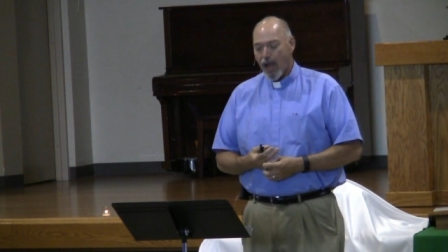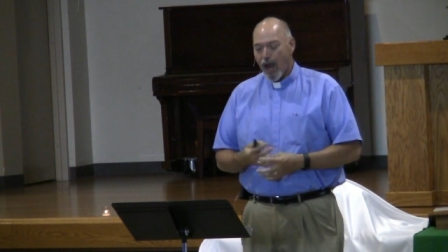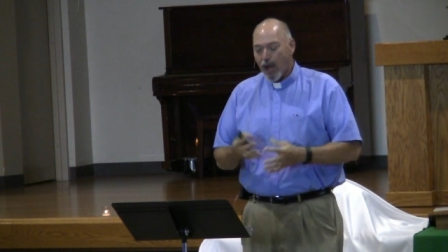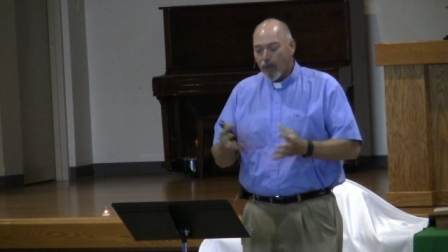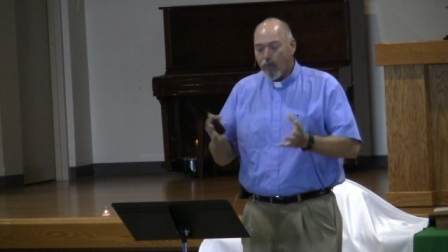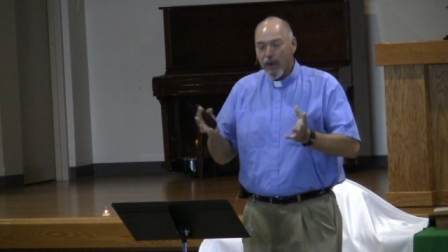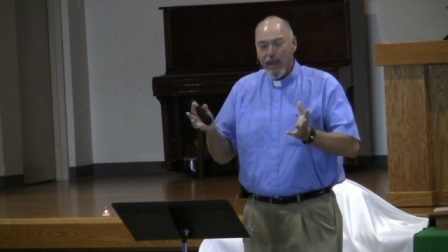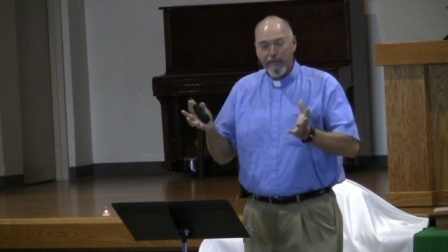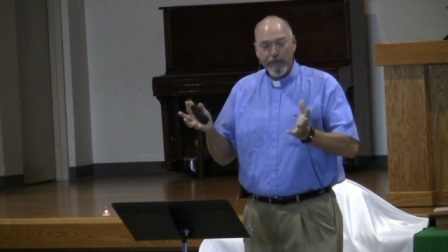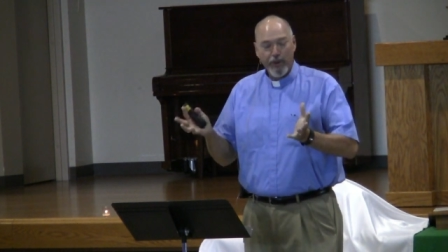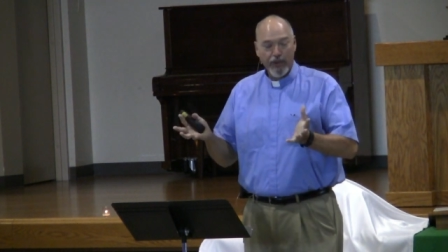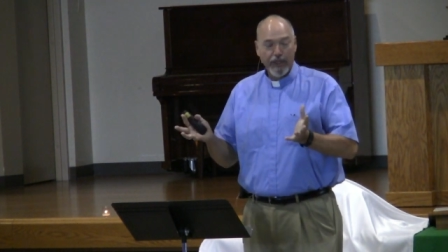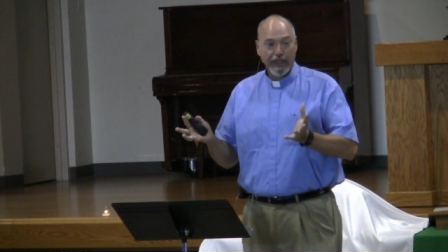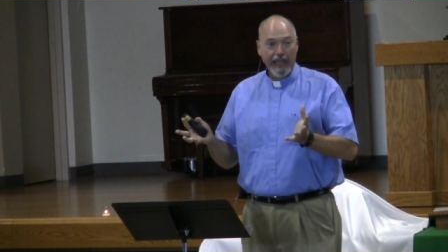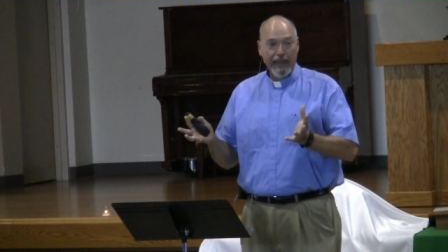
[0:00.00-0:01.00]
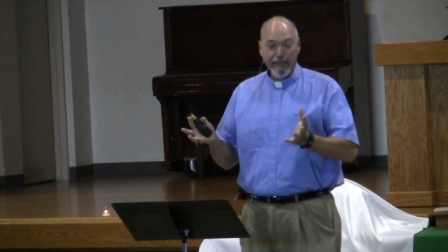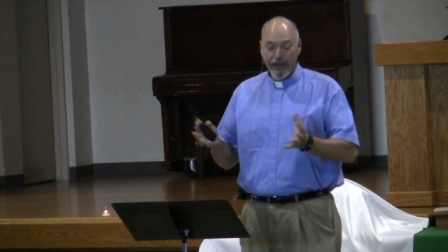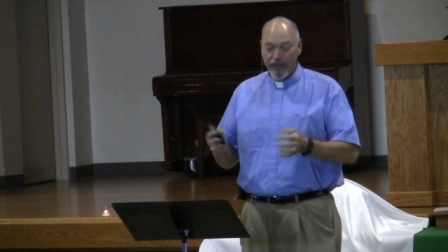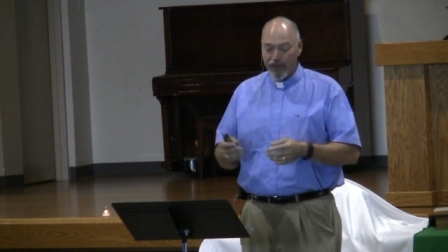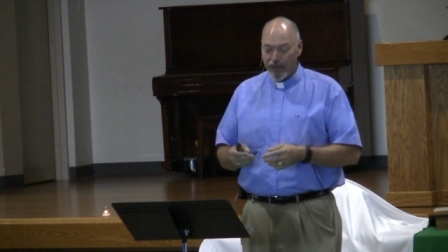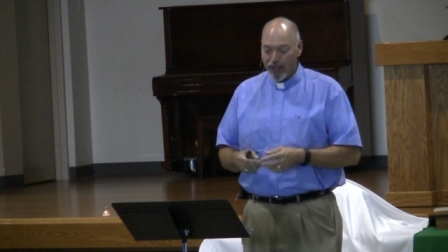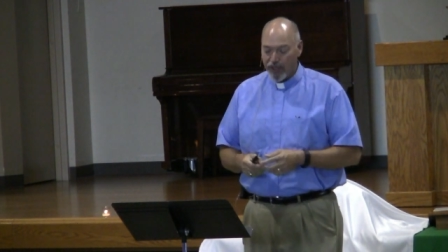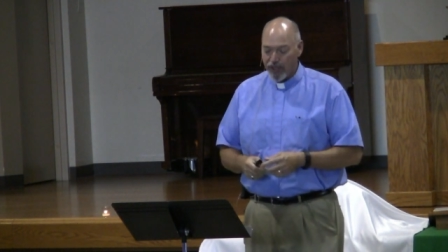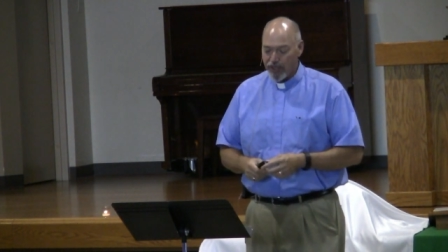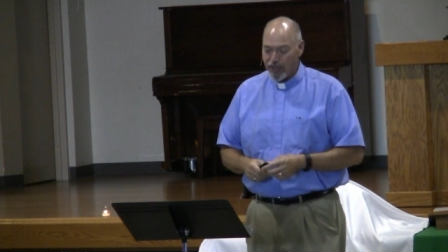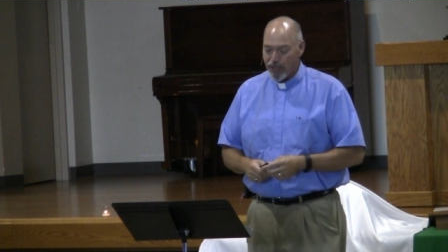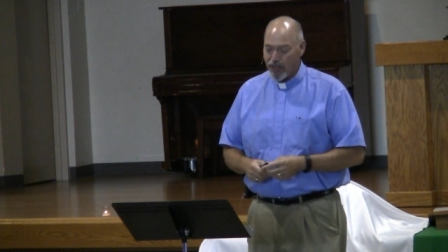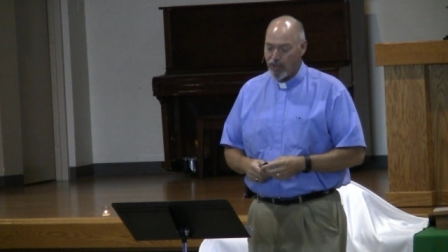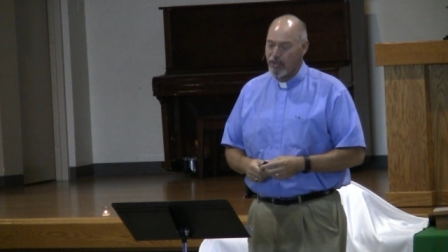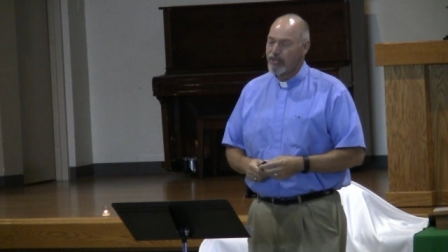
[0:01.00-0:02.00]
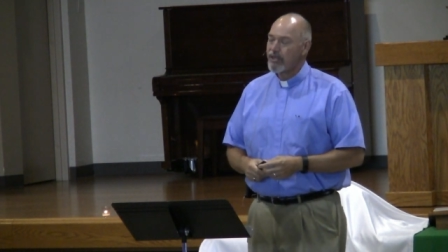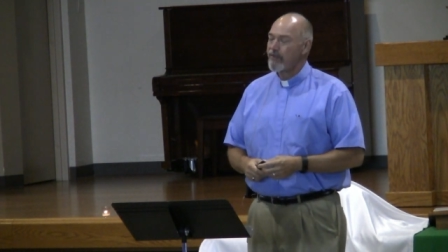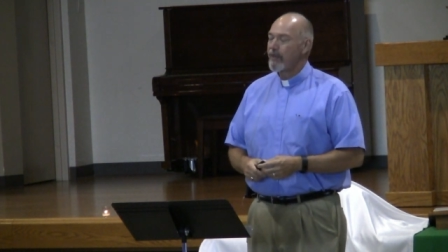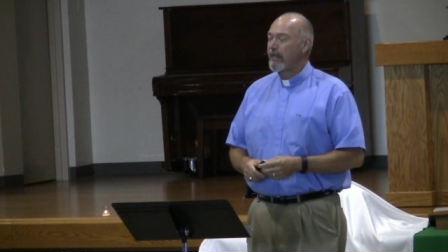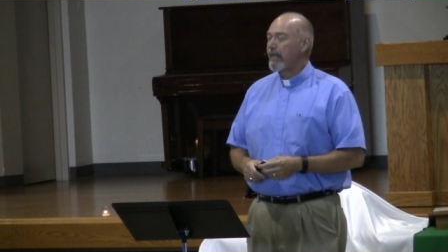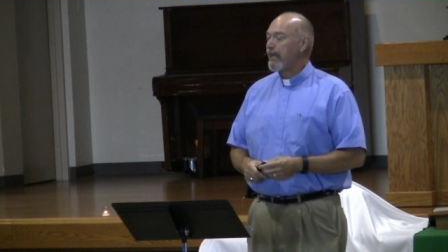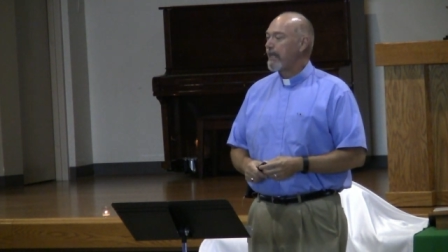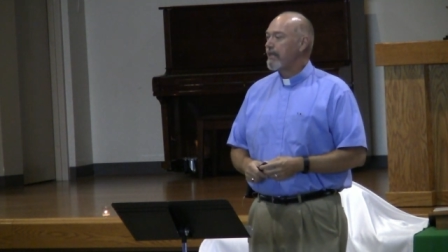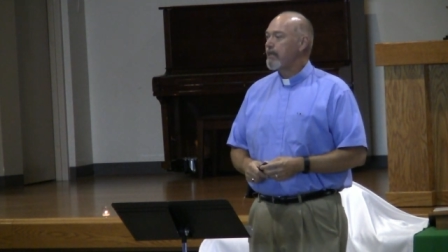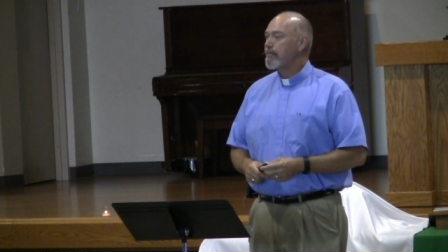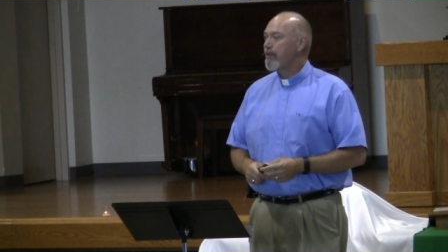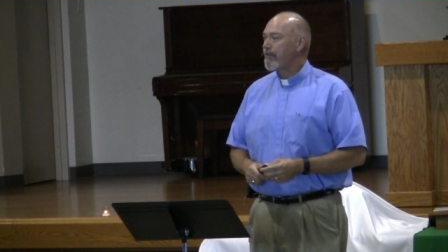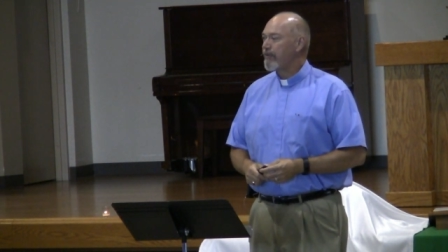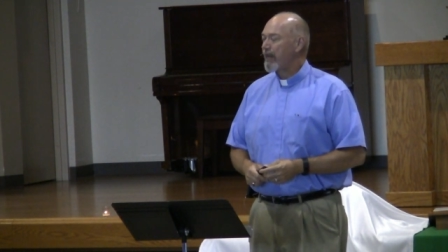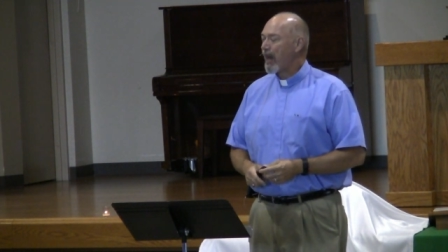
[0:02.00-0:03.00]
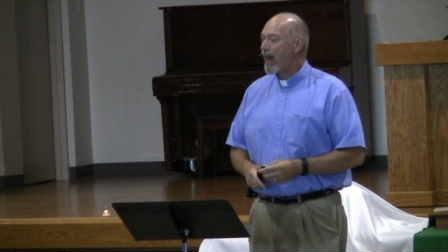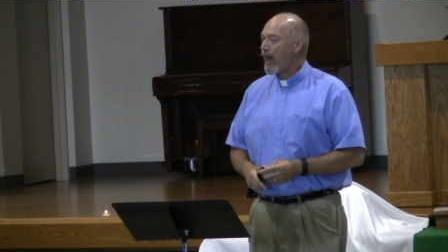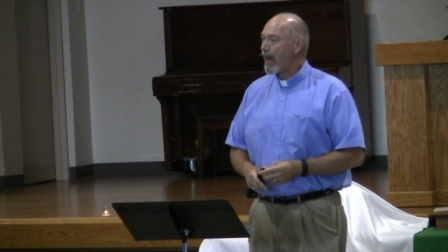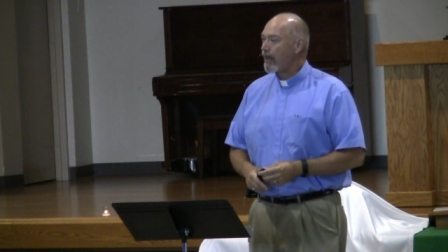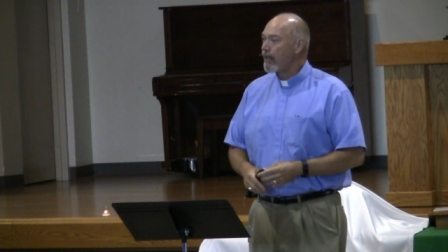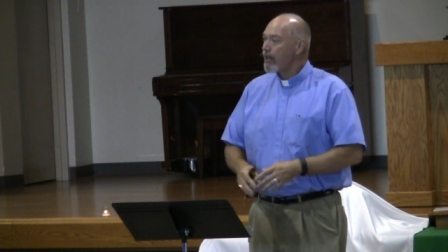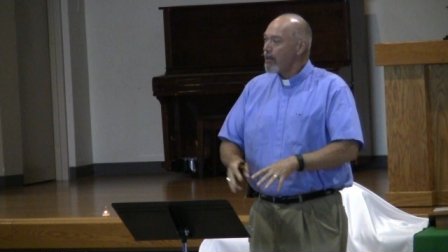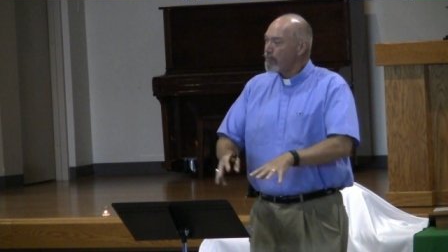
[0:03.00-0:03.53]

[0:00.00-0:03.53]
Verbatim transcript: Are we proclaiming the good news of the kingdom of God,